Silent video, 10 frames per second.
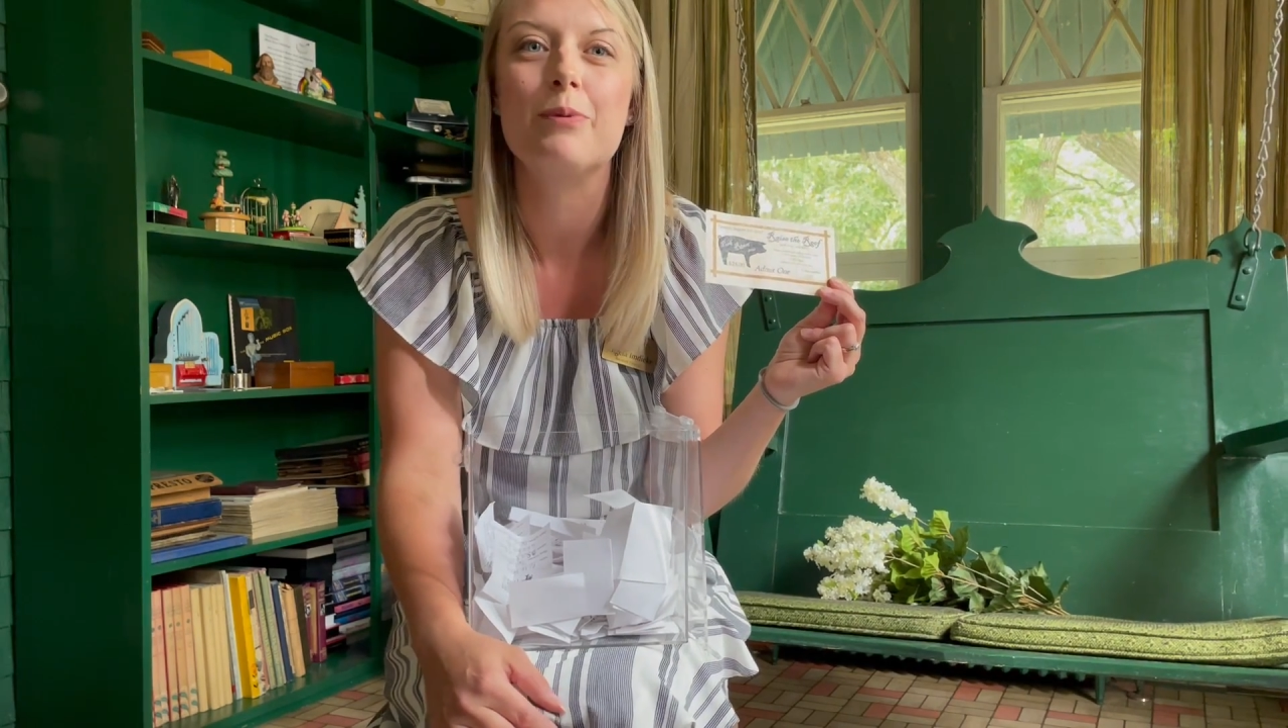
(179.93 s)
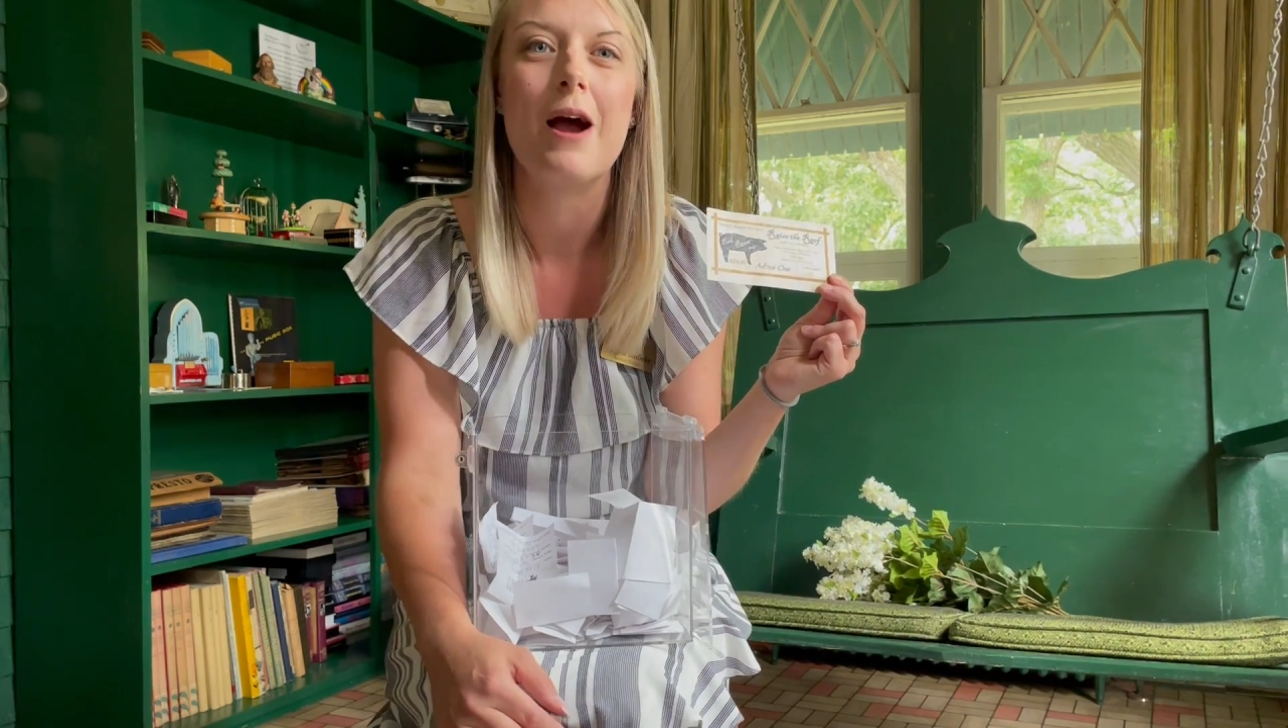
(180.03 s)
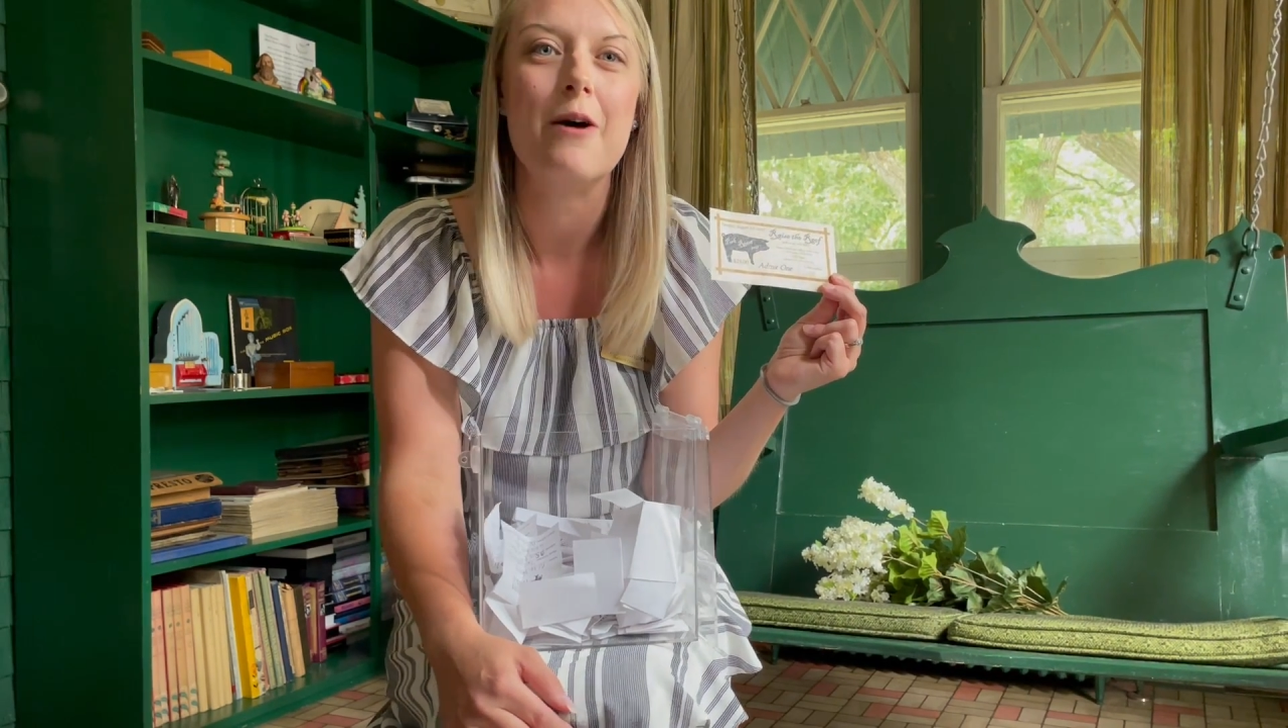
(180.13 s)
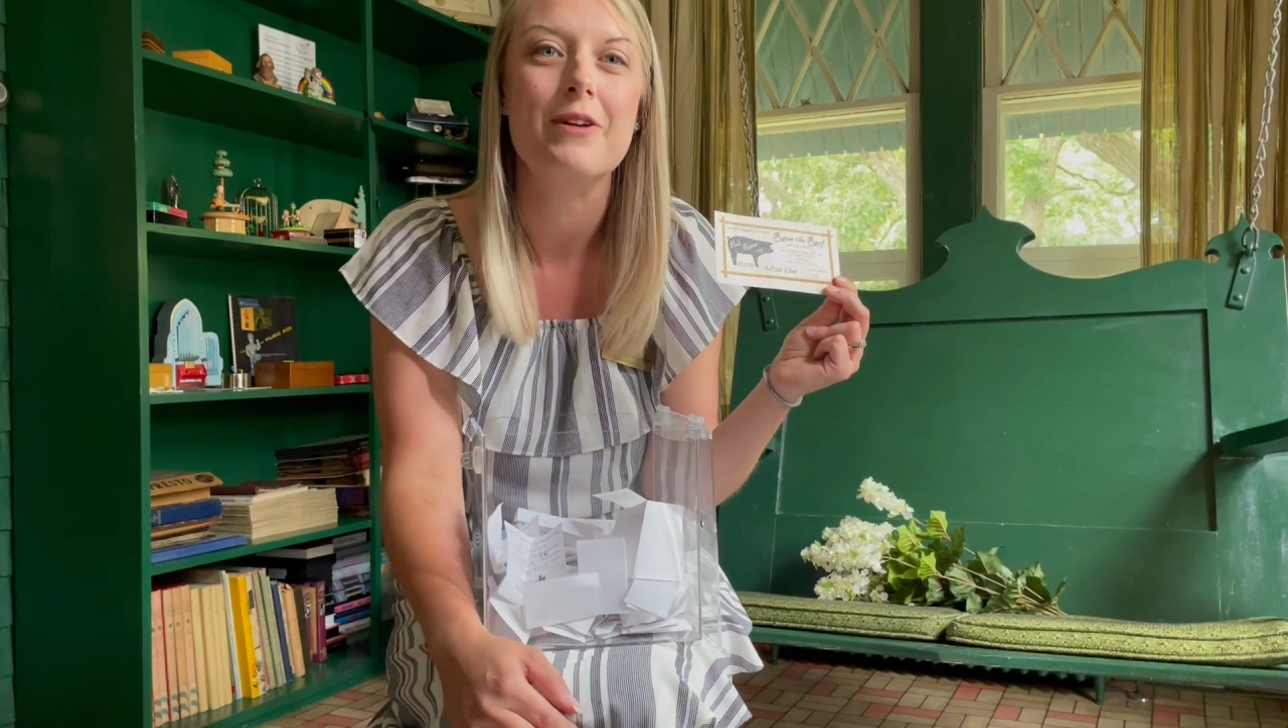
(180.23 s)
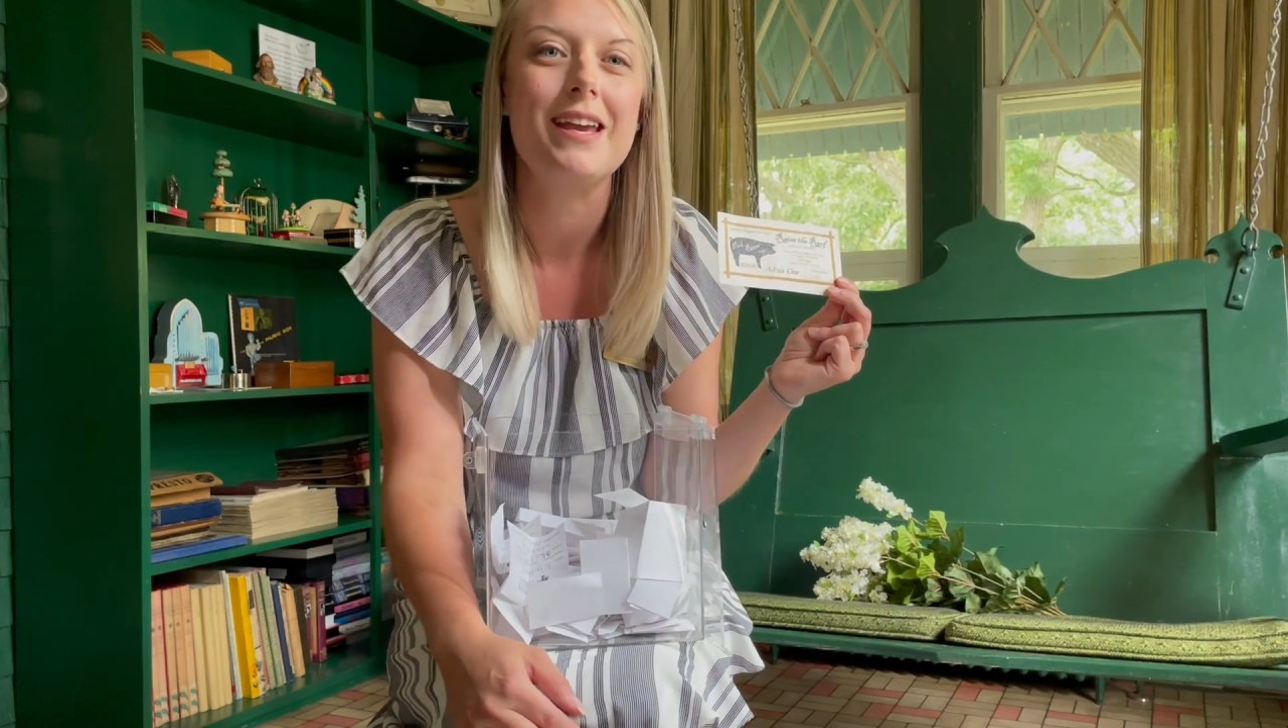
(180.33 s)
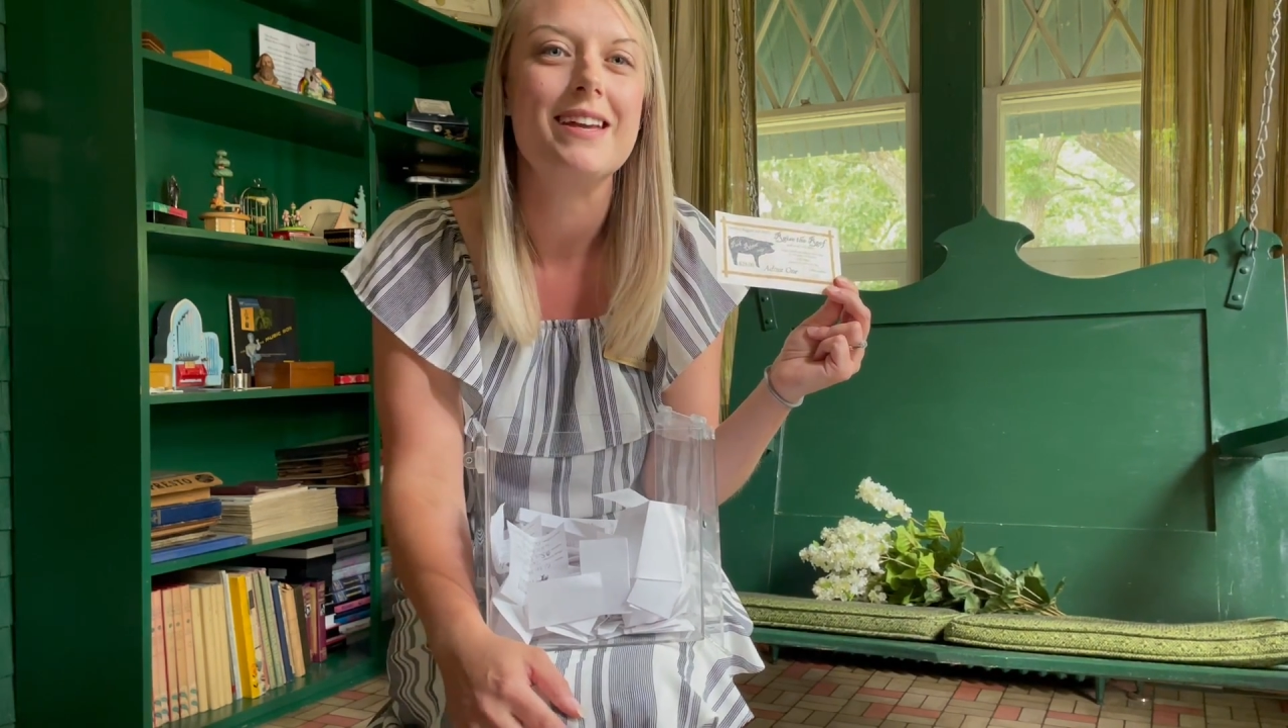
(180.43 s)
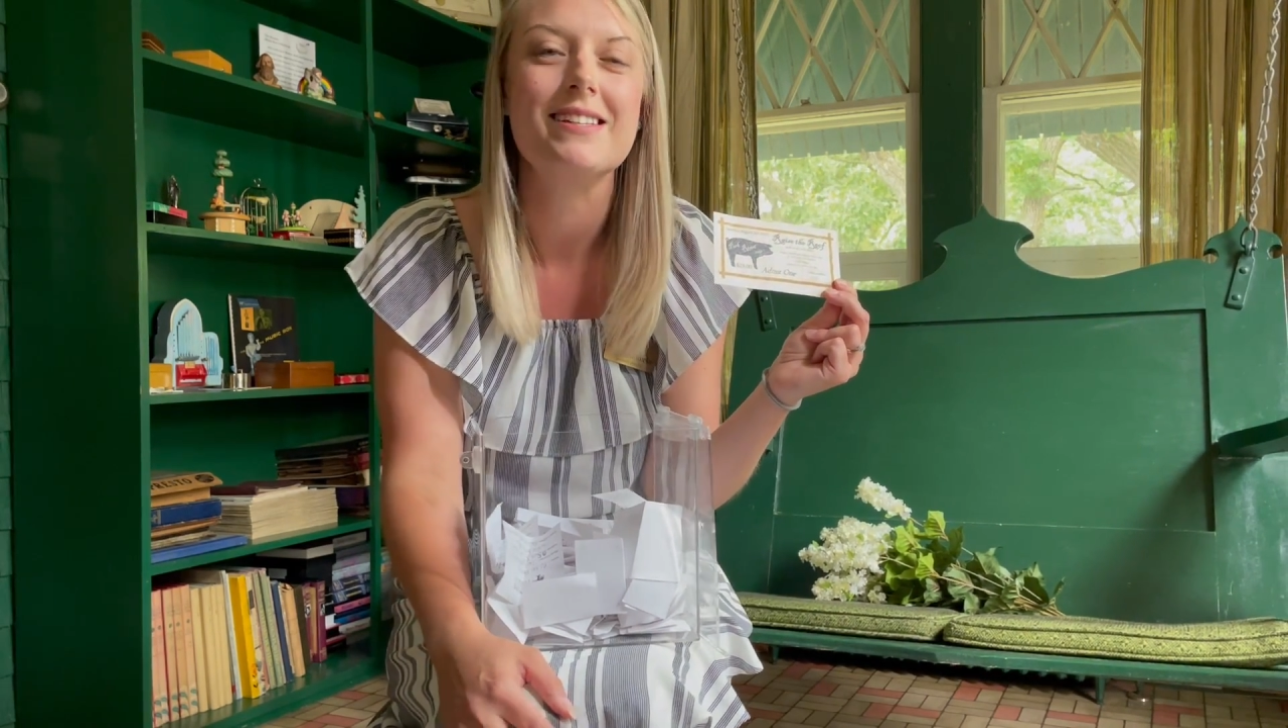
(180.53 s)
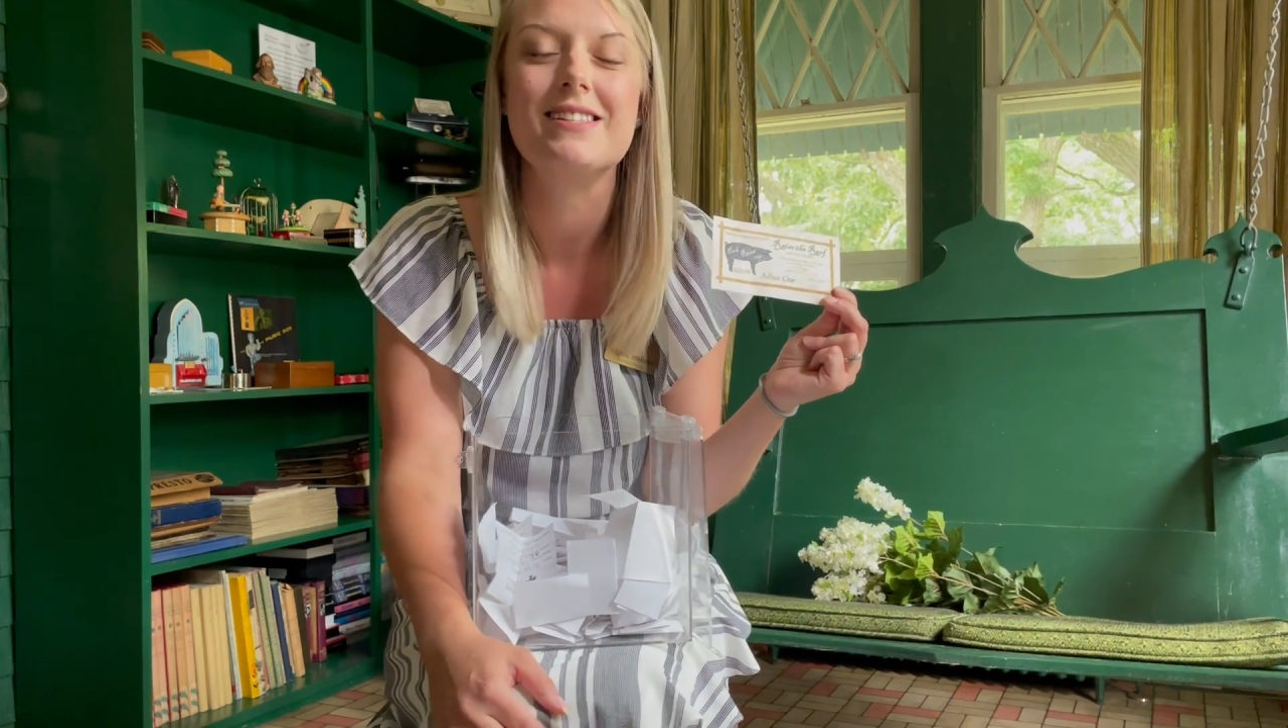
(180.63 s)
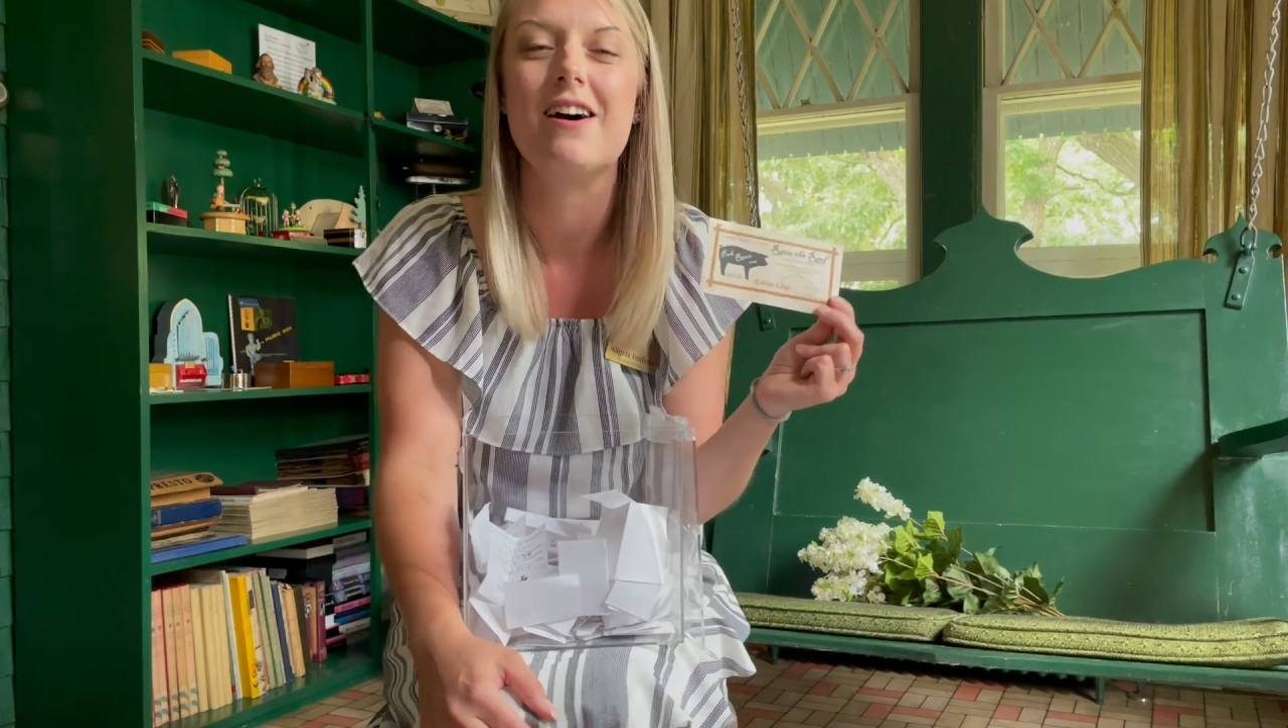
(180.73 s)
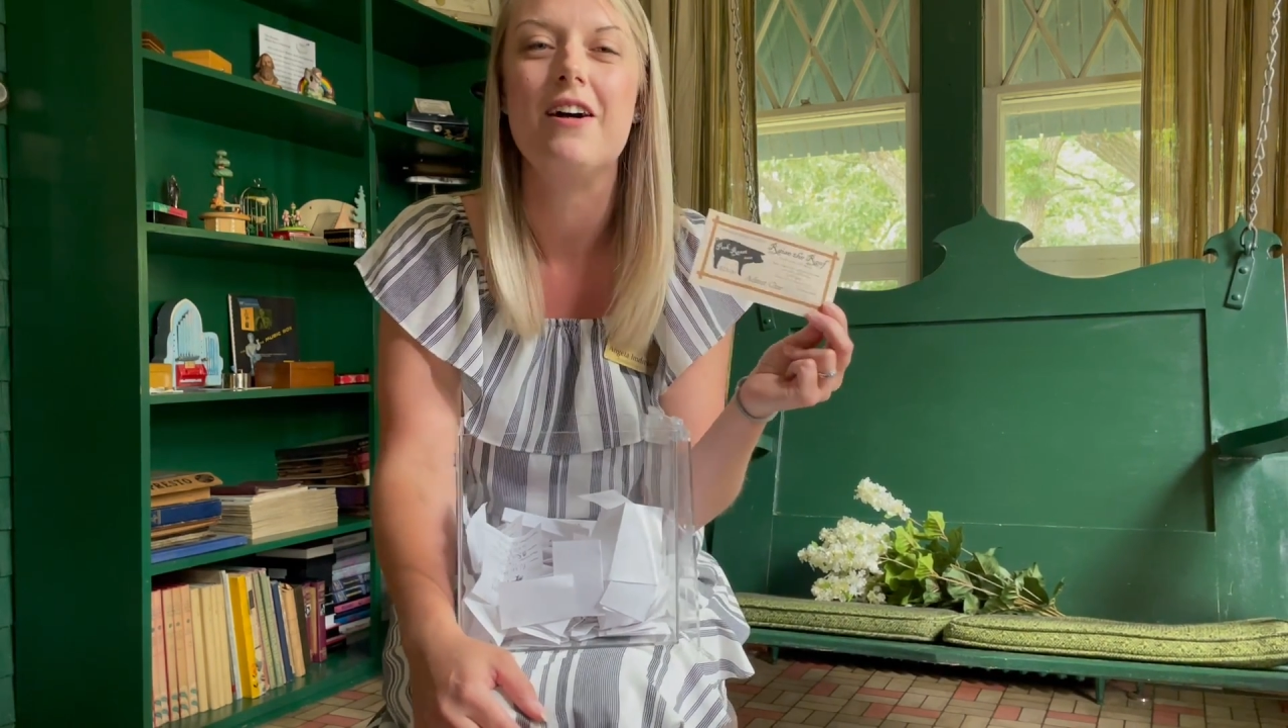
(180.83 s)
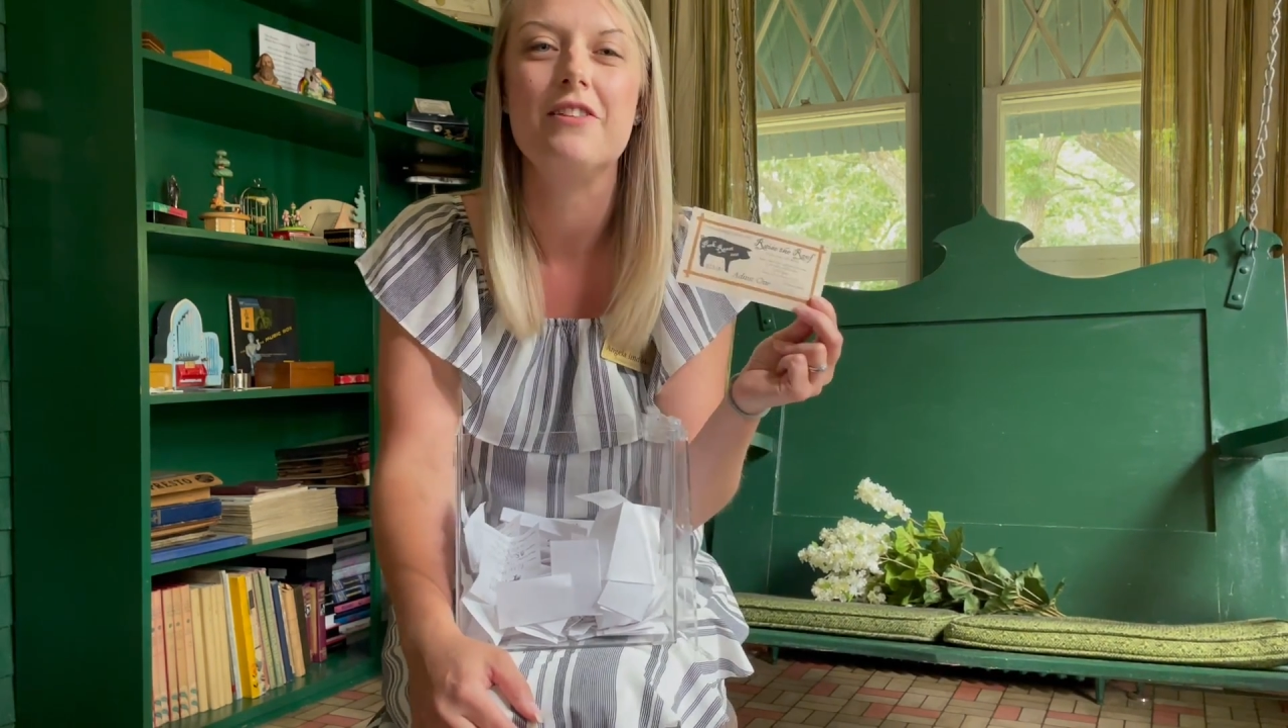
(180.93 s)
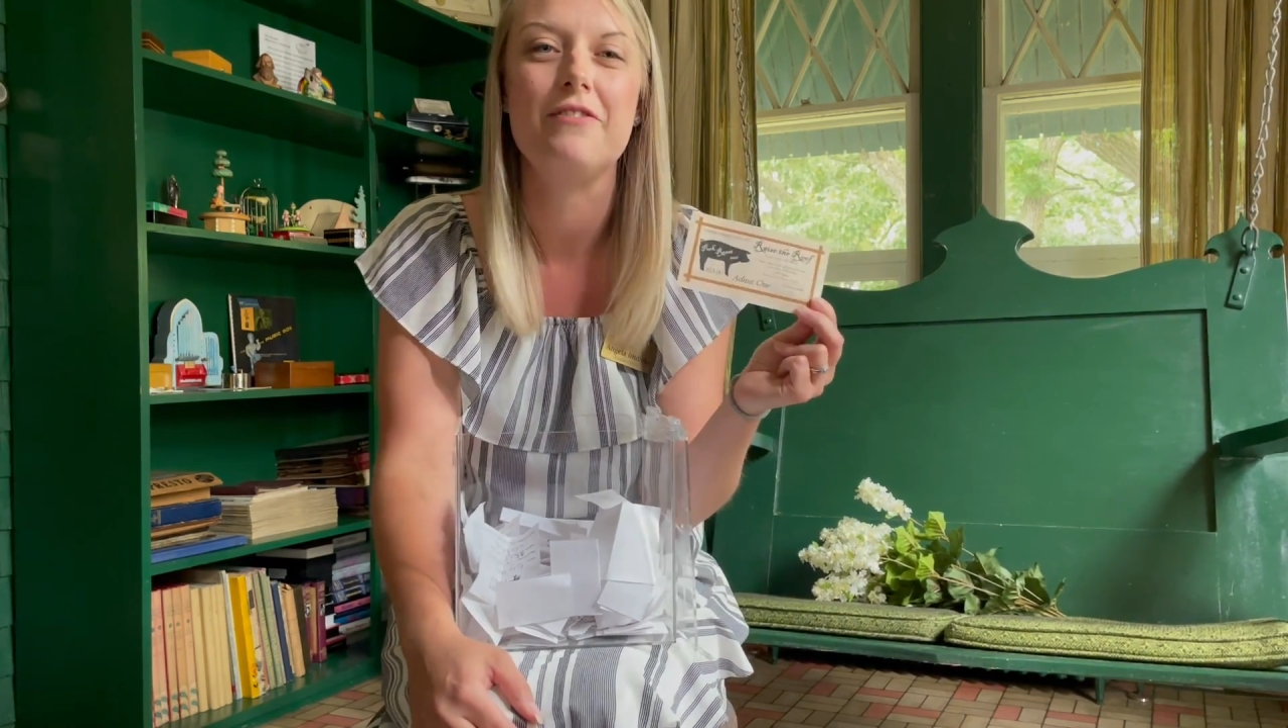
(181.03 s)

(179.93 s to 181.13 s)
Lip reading: brownies, all